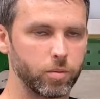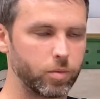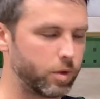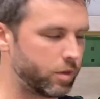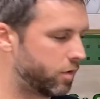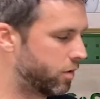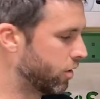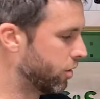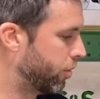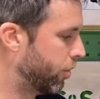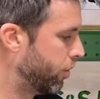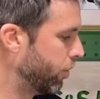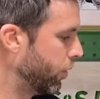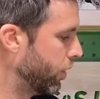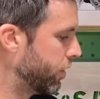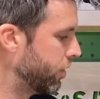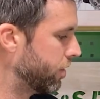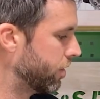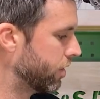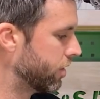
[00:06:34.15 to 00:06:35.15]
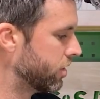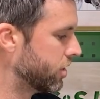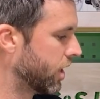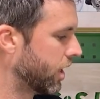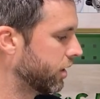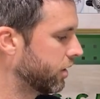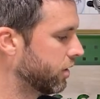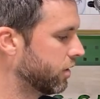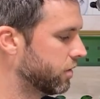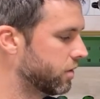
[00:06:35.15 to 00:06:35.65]
with your
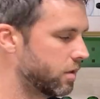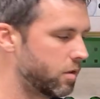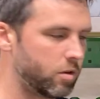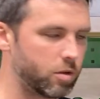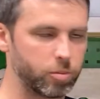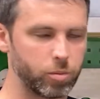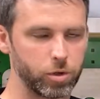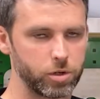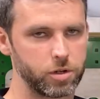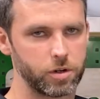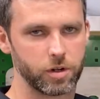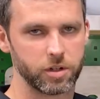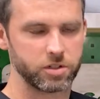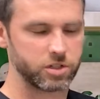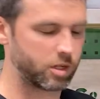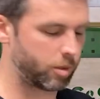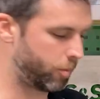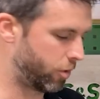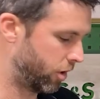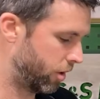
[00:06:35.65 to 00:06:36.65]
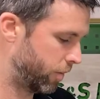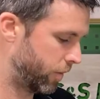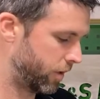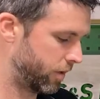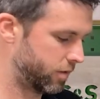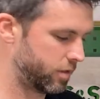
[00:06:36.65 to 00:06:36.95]
injectors that you can put in your engine compartment.